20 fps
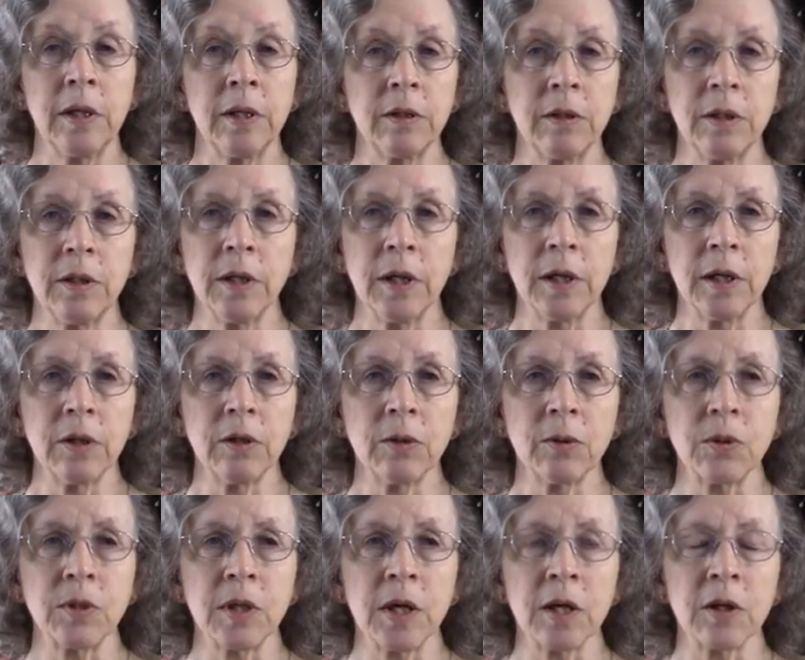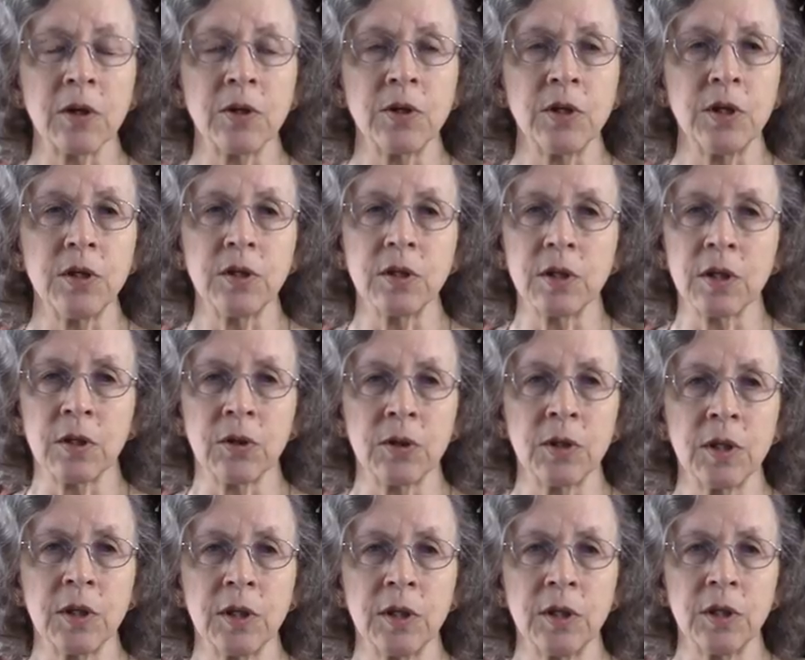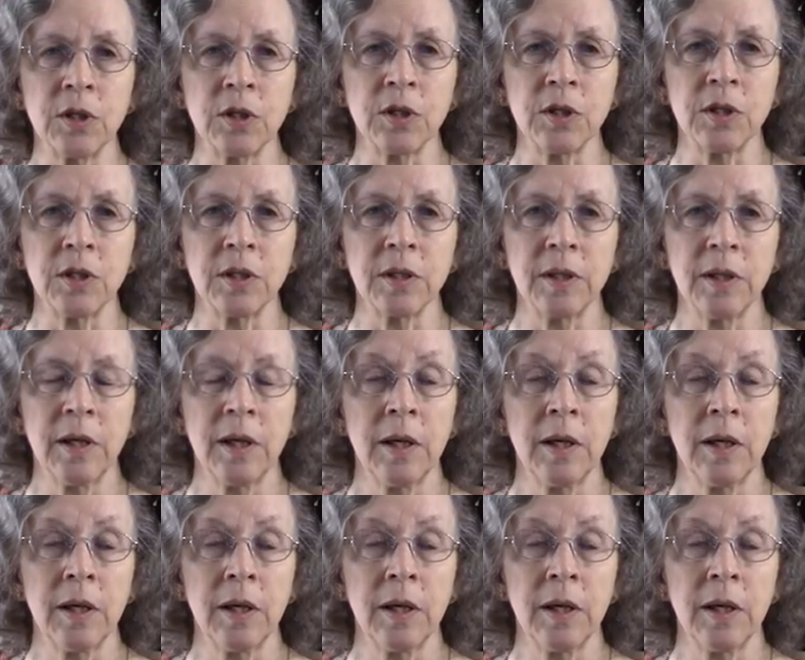to diagnose allergies and other conditions.